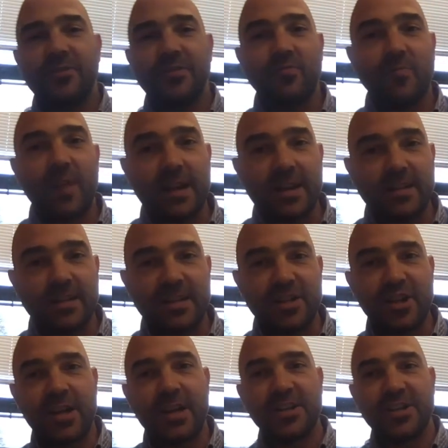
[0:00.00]
to radically
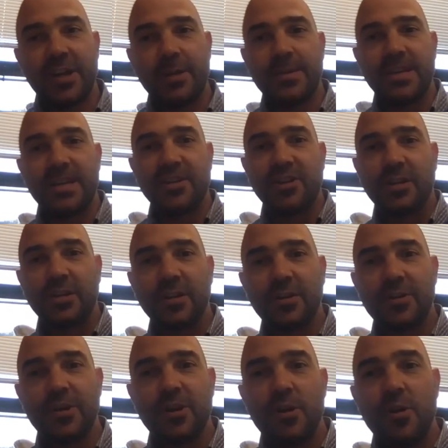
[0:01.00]
change how we teach and
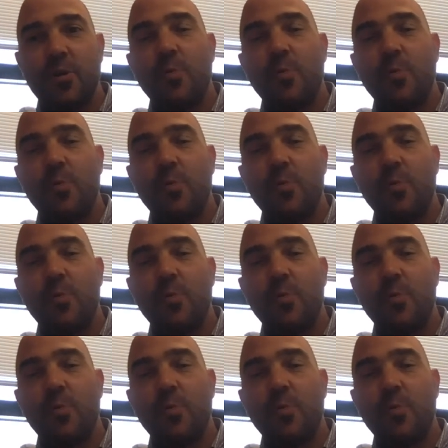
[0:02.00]
learn.